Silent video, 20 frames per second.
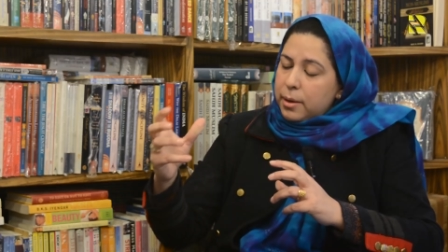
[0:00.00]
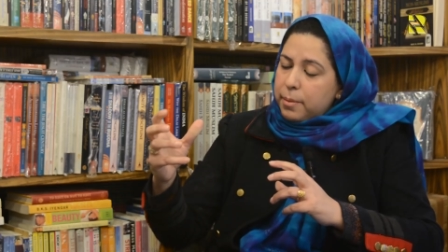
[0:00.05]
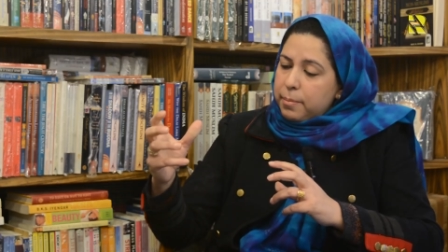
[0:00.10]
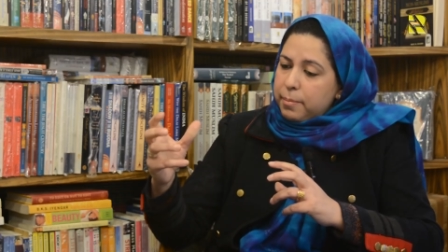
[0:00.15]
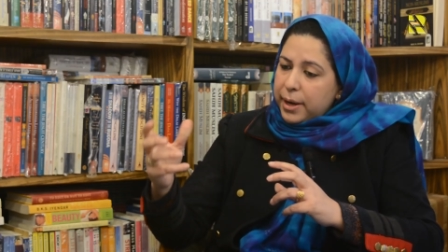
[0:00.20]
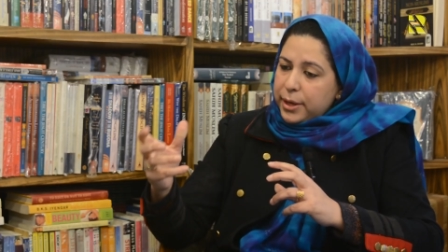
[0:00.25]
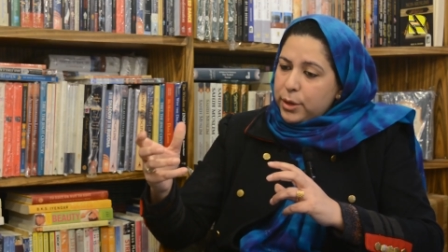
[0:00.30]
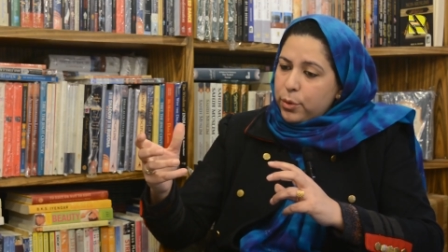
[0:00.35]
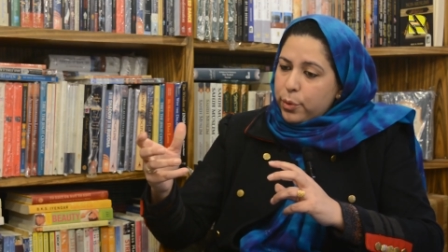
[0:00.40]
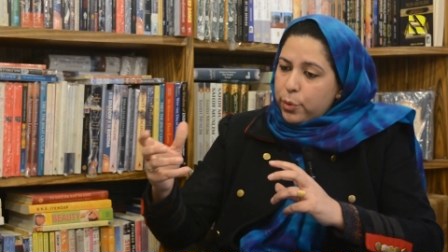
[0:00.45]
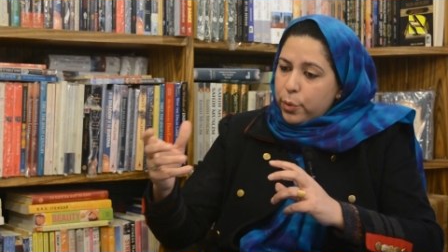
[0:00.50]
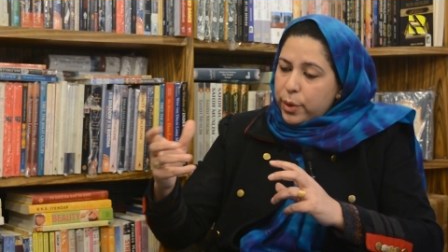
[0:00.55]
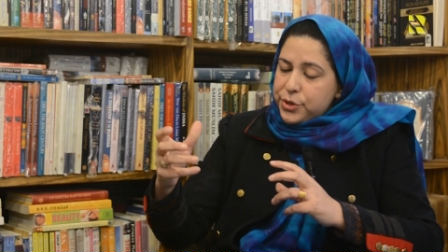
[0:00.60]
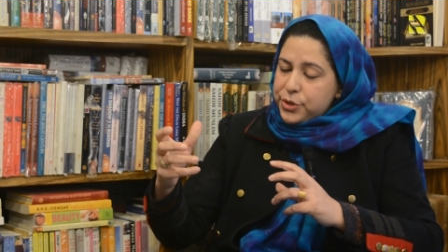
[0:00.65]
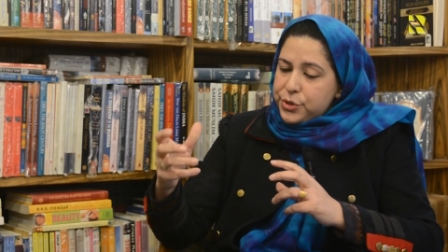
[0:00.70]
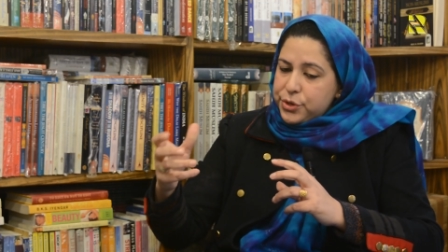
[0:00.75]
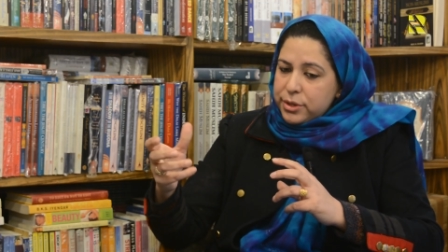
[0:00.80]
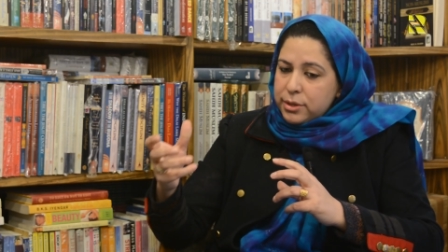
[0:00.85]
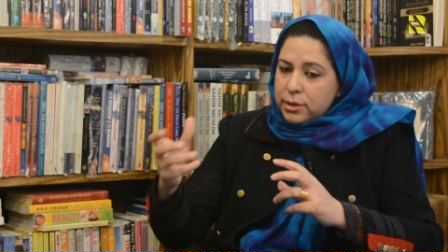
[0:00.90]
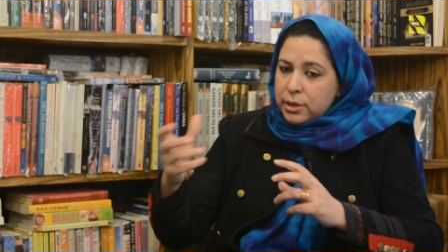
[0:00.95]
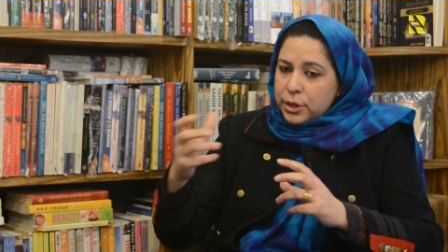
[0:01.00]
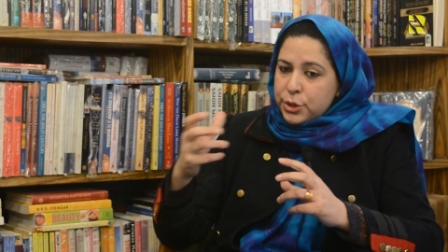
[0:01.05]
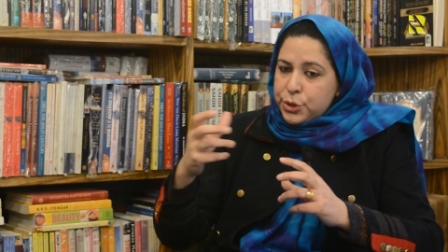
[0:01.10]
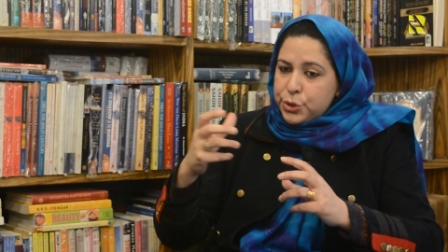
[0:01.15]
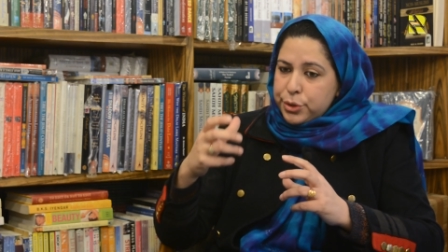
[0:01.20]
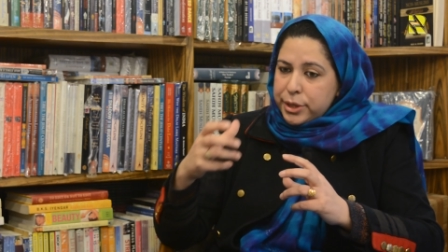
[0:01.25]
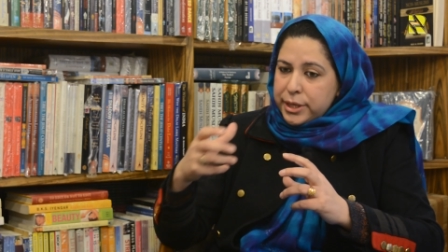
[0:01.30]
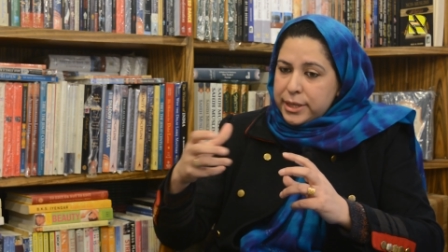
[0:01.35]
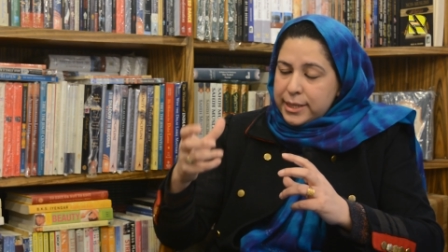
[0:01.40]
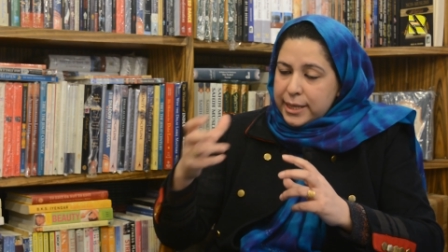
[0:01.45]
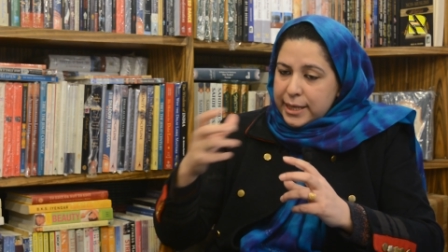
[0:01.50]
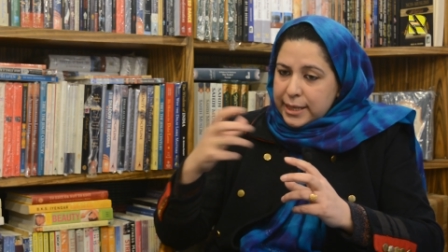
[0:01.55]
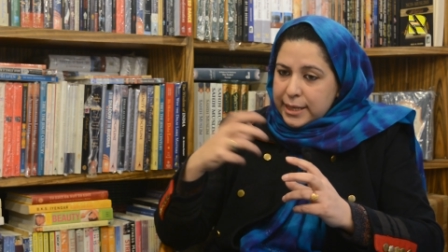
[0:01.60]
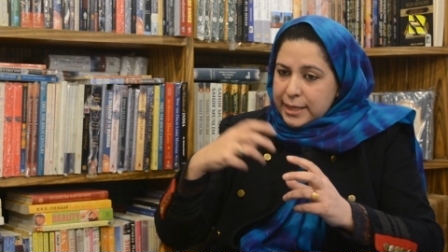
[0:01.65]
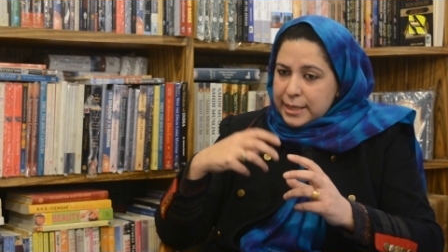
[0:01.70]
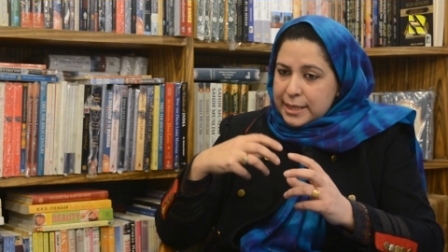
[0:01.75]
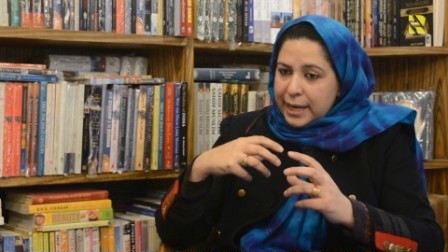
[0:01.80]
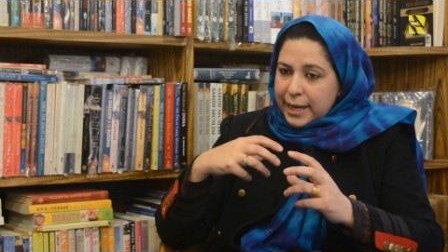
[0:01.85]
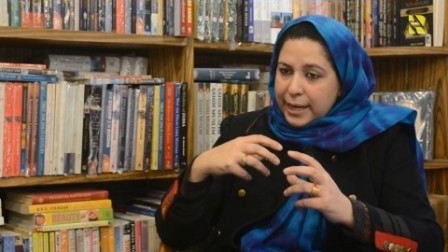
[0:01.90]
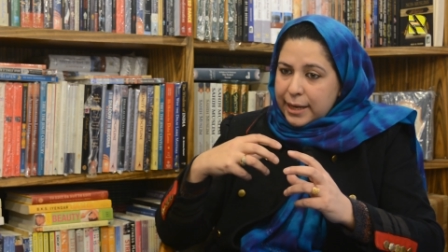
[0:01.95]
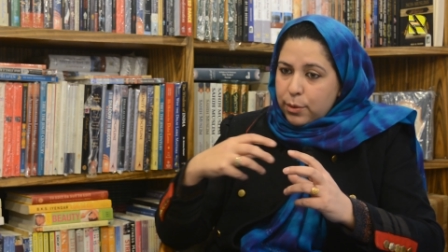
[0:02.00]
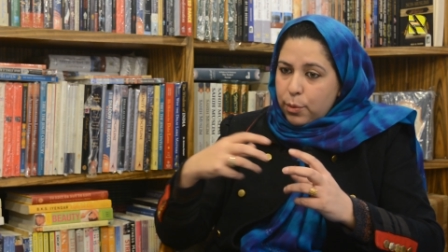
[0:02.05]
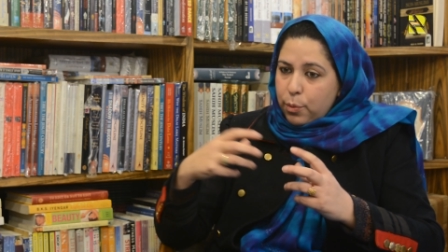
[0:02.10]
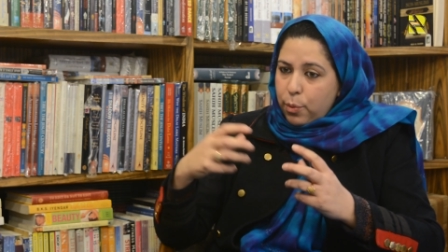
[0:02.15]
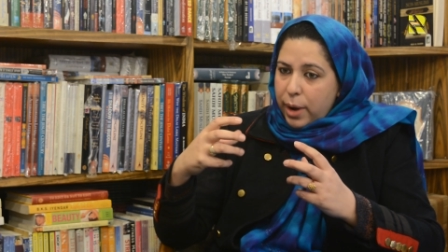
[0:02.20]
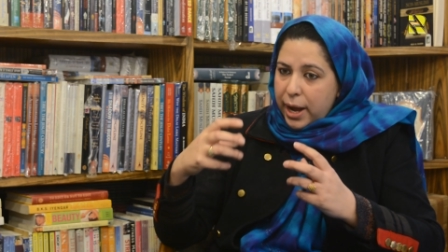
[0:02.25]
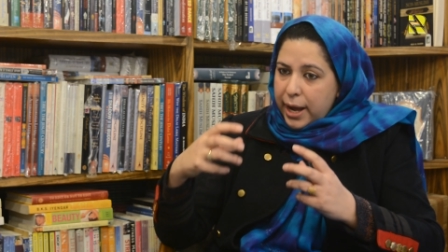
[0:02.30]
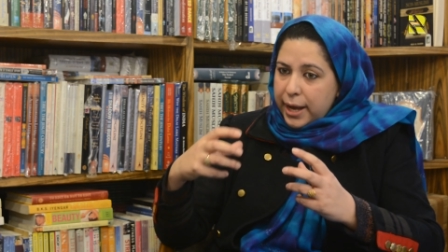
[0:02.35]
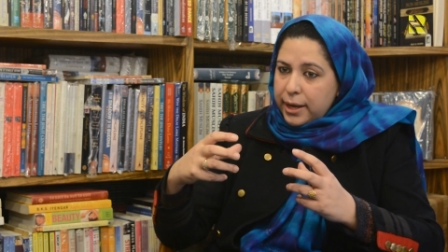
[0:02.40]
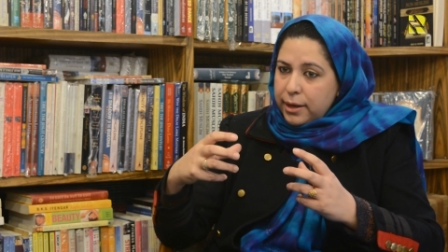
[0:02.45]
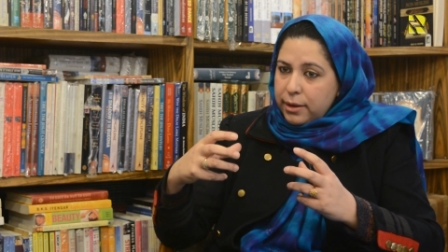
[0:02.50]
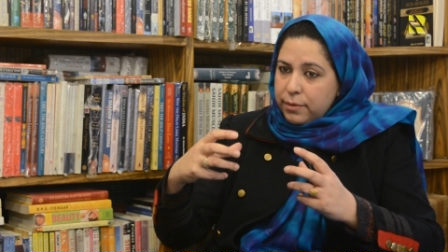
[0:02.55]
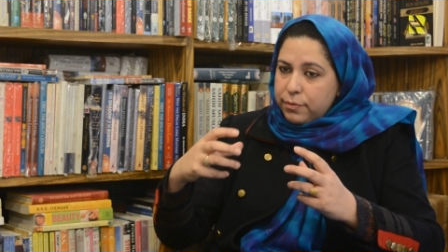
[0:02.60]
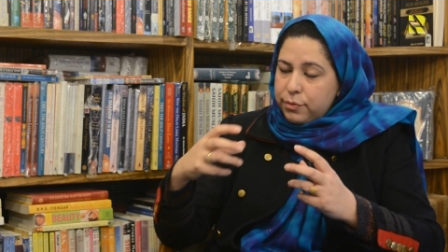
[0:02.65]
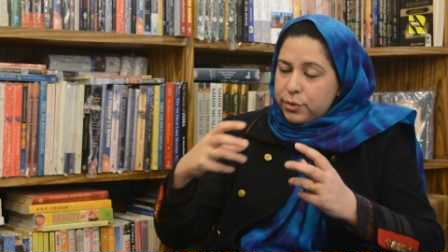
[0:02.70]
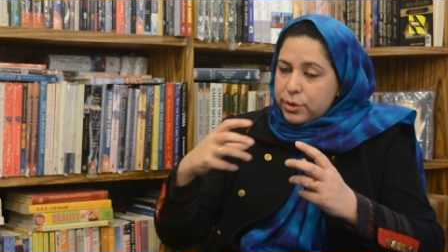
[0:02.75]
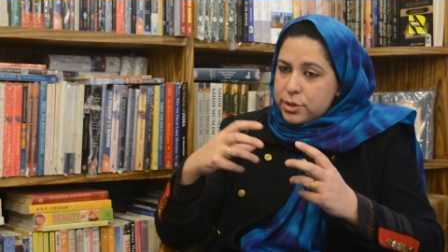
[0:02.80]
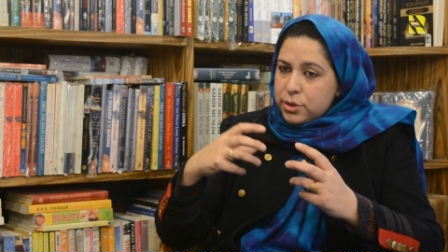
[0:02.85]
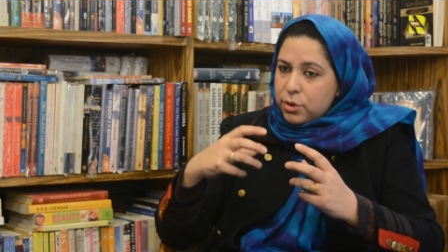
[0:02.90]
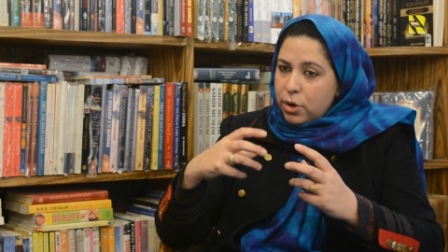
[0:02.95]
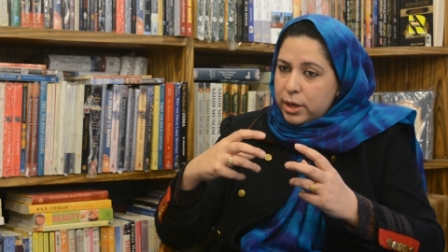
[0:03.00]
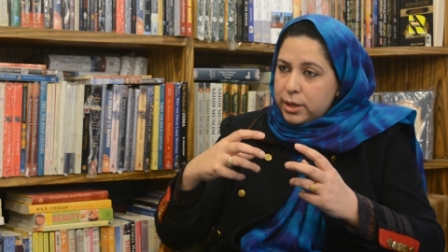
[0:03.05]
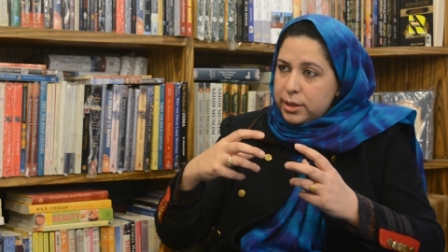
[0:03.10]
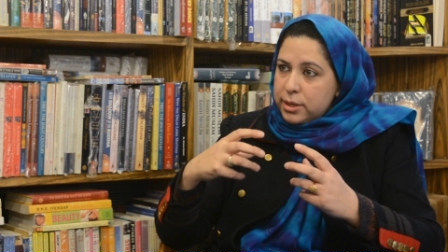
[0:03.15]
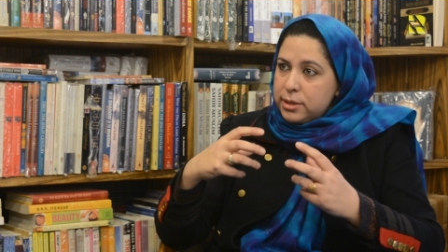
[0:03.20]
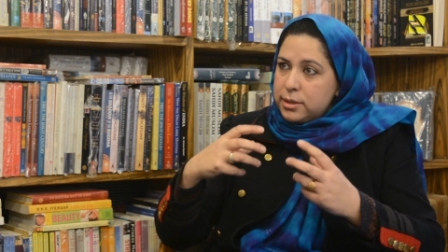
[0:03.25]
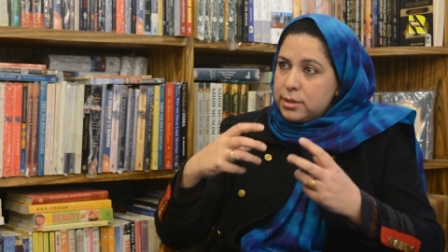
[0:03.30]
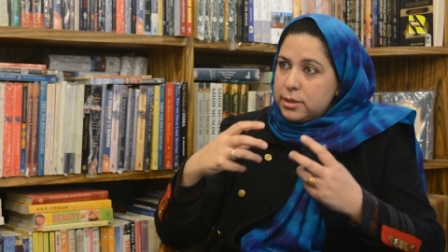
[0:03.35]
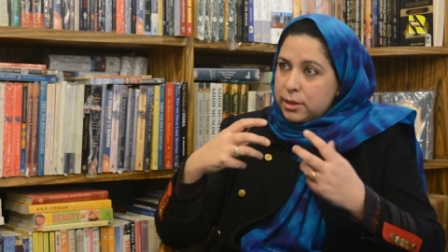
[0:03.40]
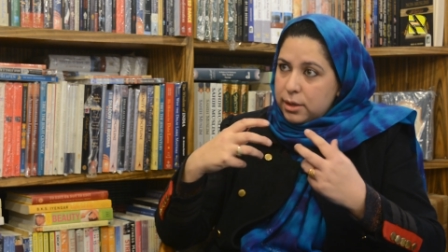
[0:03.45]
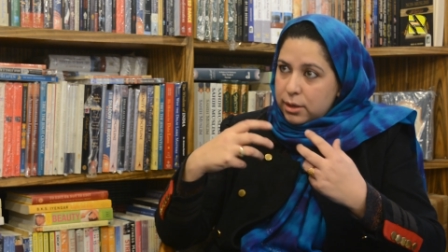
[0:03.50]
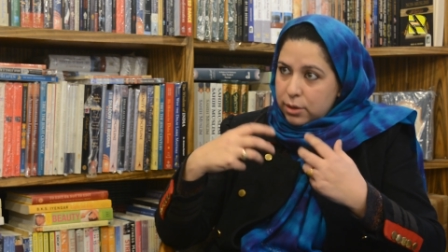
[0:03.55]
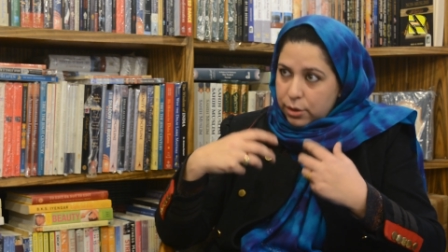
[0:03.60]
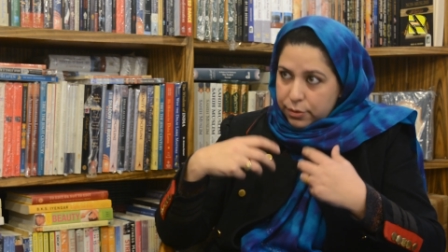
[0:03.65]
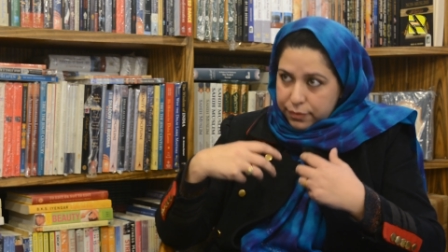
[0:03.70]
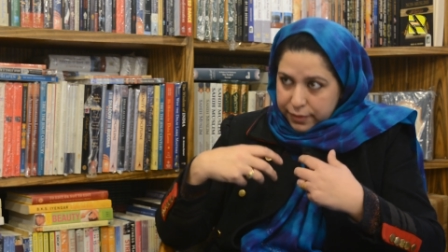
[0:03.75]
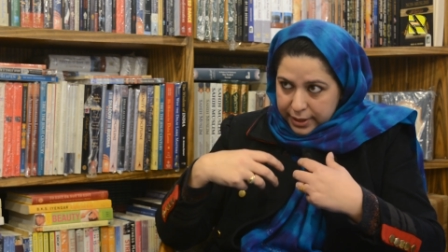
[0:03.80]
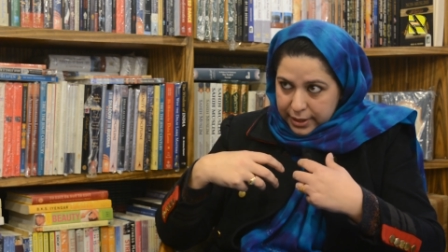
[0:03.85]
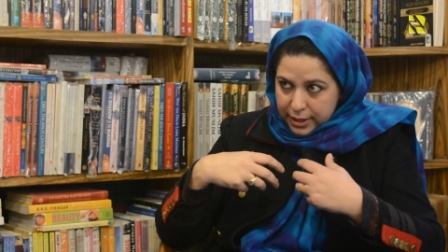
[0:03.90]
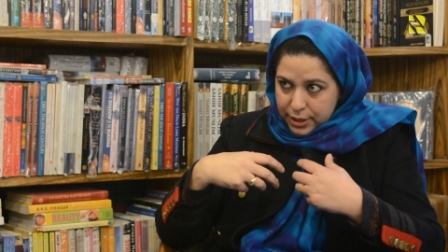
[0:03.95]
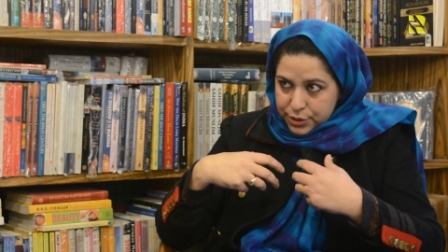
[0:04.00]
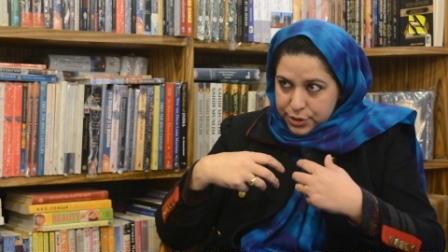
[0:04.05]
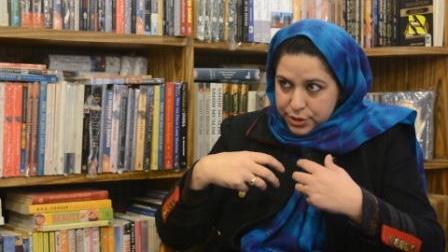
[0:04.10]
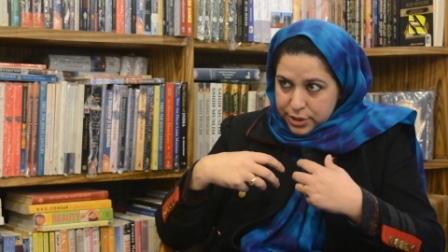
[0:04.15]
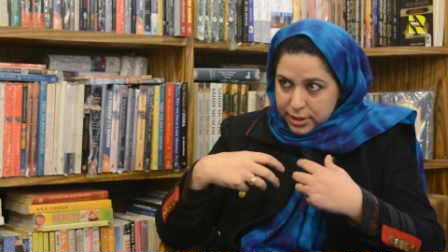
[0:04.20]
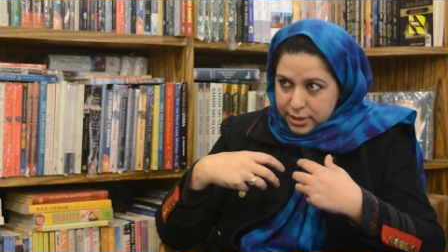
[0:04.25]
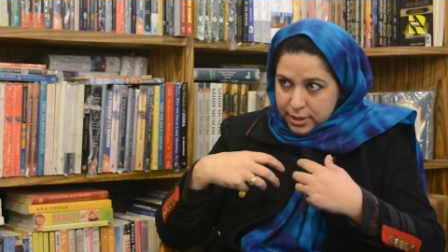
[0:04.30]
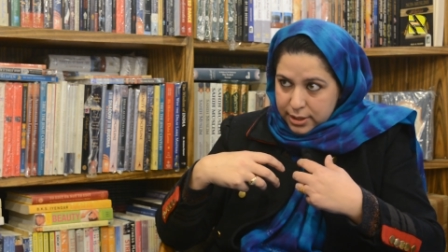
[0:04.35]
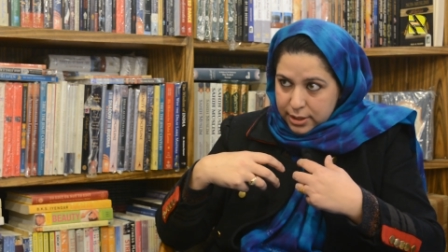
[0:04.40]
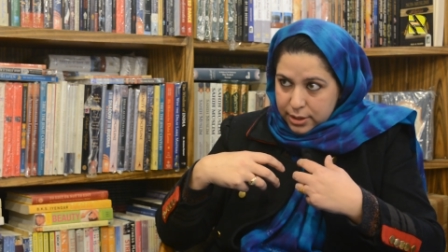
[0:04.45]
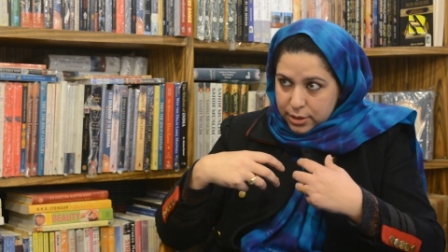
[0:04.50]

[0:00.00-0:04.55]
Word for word: By your question, uh, should I take it like why for scholars of English